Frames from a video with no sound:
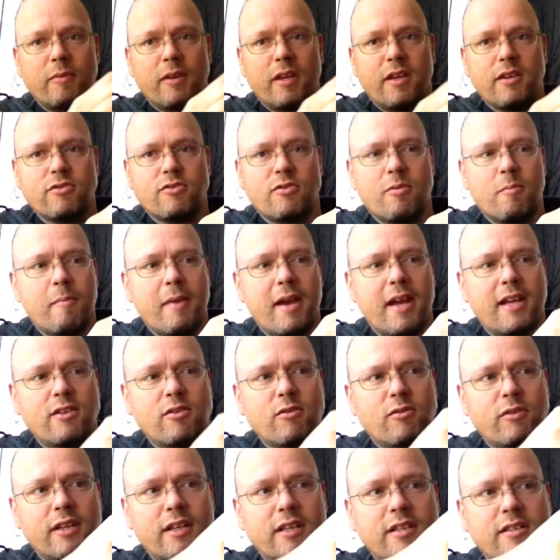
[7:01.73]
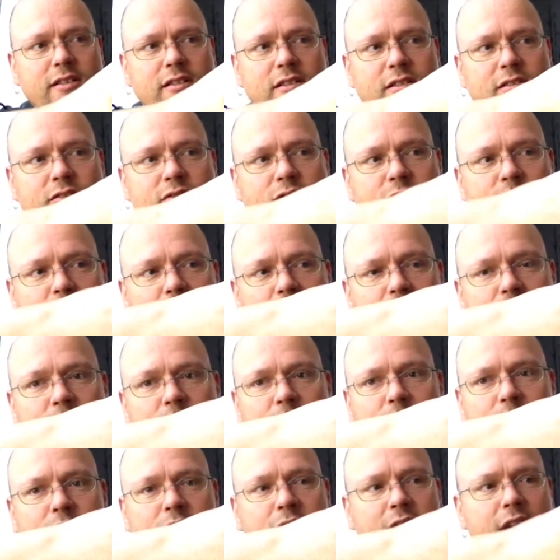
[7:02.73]
because the manual is stored
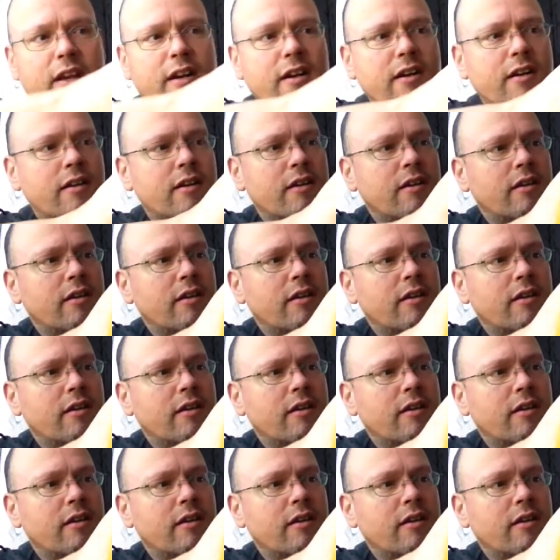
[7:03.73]
over here.